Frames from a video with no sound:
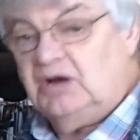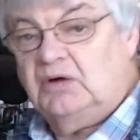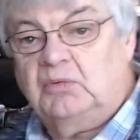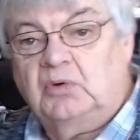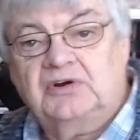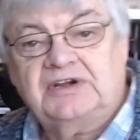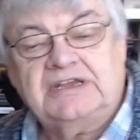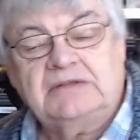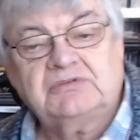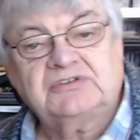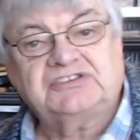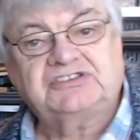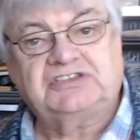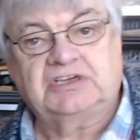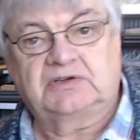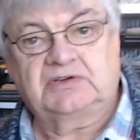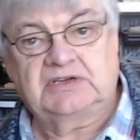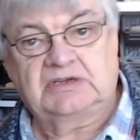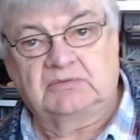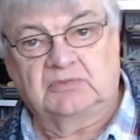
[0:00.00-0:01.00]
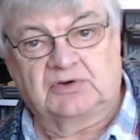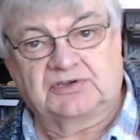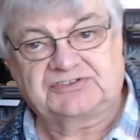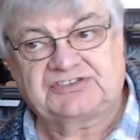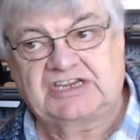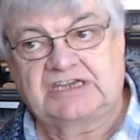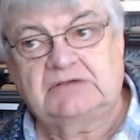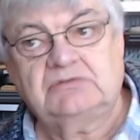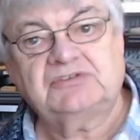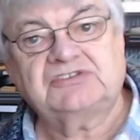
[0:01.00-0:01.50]
What he was doing
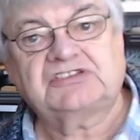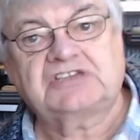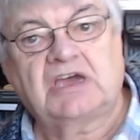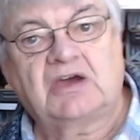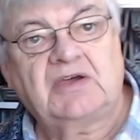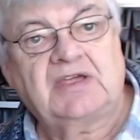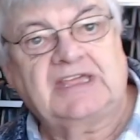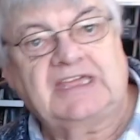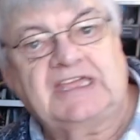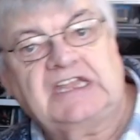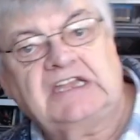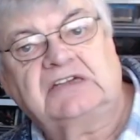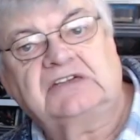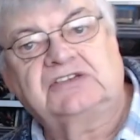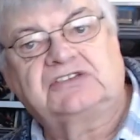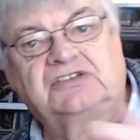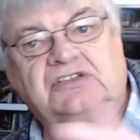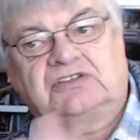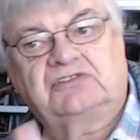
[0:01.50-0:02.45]
was he was going into